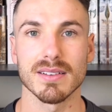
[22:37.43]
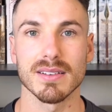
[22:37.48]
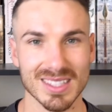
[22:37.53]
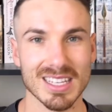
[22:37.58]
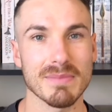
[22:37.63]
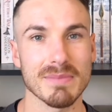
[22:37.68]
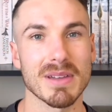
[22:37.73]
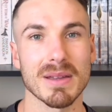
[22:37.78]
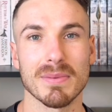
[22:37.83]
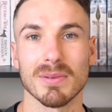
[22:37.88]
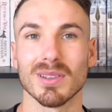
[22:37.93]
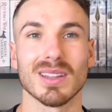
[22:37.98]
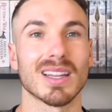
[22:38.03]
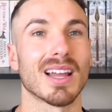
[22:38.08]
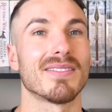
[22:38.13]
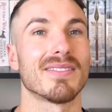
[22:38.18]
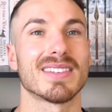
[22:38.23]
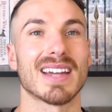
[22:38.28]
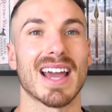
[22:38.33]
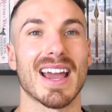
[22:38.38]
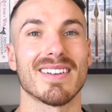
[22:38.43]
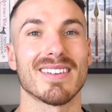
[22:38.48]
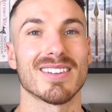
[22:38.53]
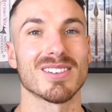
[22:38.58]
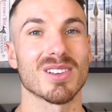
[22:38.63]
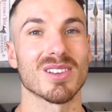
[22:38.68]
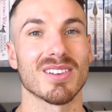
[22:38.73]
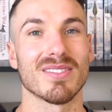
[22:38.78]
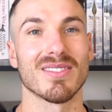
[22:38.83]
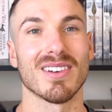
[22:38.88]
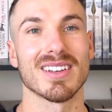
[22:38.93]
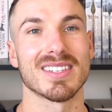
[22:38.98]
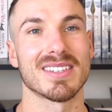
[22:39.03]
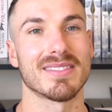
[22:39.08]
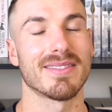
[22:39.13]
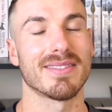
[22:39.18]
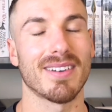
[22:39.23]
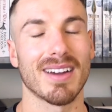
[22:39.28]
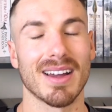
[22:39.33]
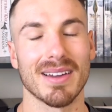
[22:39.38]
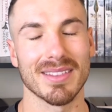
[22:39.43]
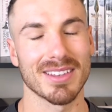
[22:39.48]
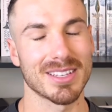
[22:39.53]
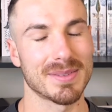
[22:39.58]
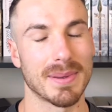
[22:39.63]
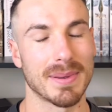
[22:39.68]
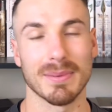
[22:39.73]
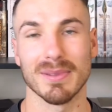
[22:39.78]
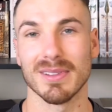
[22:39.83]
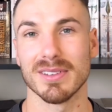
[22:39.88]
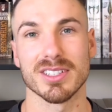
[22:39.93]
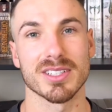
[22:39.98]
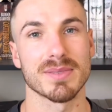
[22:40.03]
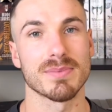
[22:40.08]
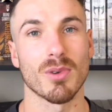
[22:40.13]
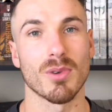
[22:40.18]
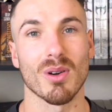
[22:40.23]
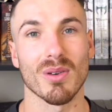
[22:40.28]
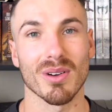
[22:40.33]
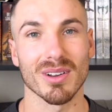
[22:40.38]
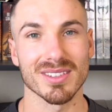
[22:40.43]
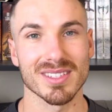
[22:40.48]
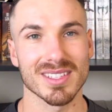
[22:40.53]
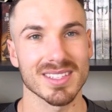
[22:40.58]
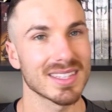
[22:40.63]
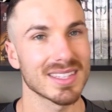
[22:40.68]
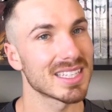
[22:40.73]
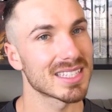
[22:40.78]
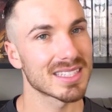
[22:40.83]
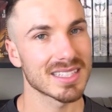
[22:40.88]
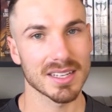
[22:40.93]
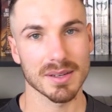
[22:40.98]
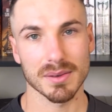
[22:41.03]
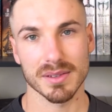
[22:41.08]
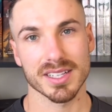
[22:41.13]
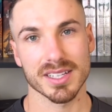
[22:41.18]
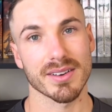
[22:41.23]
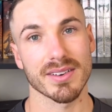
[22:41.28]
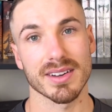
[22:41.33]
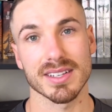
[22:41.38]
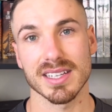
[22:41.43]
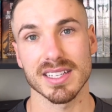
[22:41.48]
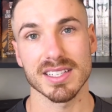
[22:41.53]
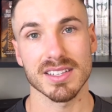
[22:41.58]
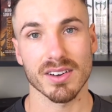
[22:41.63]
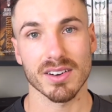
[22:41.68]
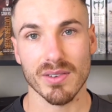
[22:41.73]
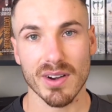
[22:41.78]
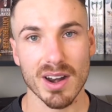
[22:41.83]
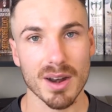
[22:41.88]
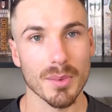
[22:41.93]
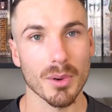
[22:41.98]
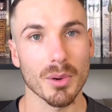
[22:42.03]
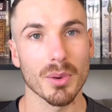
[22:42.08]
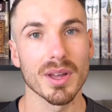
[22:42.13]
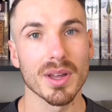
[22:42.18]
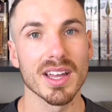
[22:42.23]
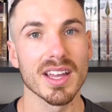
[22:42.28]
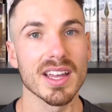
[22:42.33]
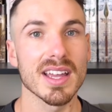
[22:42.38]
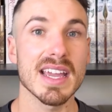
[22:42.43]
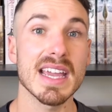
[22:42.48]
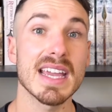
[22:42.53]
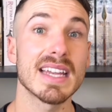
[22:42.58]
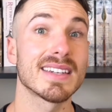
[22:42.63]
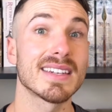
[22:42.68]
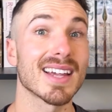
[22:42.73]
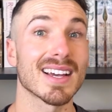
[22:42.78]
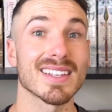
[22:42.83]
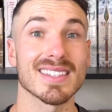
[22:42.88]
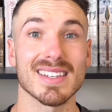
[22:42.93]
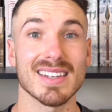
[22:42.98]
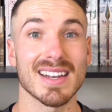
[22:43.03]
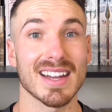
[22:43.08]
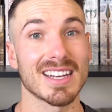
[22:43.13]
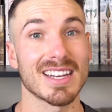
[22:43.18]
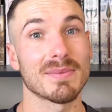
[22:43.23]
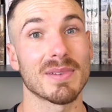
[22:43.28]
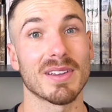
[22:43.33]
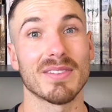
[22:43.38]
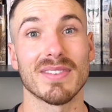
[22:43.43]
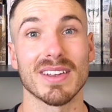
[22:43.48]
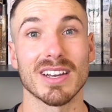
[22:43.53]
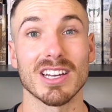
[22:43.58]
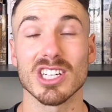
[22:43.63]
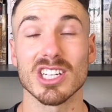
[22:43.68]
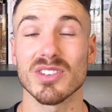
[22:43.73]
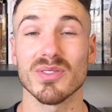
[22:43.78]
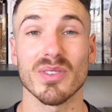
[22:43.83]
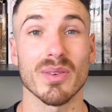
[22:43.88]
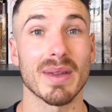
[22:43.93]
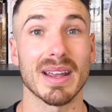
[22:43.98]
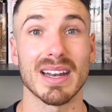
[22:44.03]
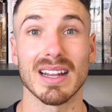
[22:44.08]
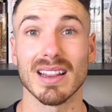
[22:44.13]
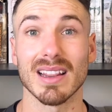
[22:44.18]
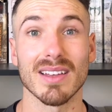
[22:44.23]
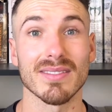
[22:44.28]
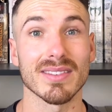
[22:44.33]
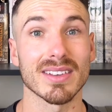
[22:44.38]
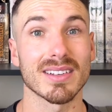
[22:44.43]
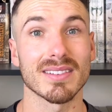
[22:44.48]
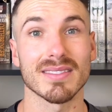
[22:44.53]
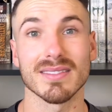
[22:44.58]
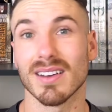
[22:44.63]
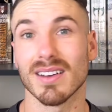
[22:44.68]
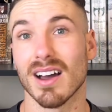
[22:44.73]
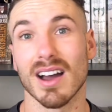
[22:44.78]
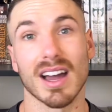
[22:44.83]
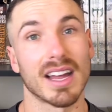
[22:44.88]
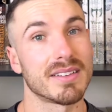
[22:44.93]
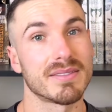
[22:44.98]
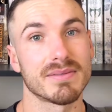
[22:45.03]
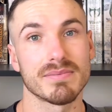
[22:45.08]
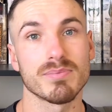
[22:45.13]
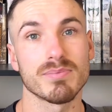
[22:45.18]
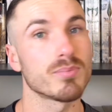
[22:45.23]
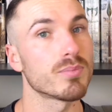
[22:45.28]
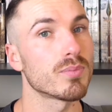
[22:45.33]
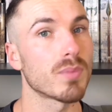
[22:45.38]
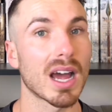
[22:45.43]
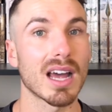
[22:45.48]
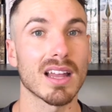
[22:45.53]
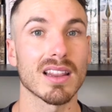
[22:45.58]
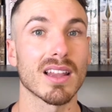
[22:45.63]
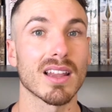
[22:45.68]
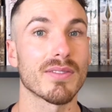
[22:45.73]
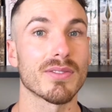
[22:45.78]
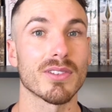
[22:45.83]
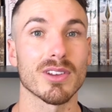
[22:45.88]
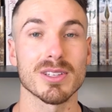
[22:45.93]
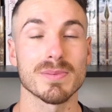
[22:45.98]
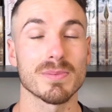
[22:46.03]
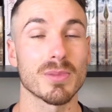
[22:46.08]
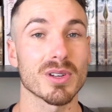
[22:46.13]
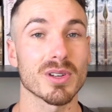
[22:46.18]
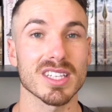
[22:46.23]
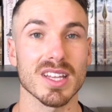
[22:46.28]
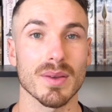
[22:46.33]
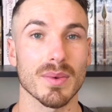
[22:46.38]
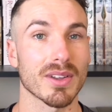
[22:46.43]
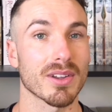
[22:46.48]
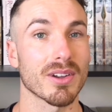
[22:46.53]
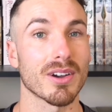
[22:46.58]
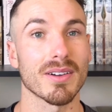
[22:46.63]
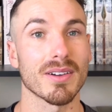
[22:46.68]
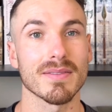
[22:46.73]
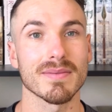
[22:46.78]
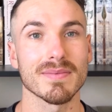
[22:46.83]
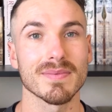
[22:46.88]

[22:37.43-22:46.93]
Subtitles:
Some people love to hate on A Song of Ice and Fire. Those people are just morons. This series is incredible. It doesn't need to be finished for me to love it. I love those books that we got.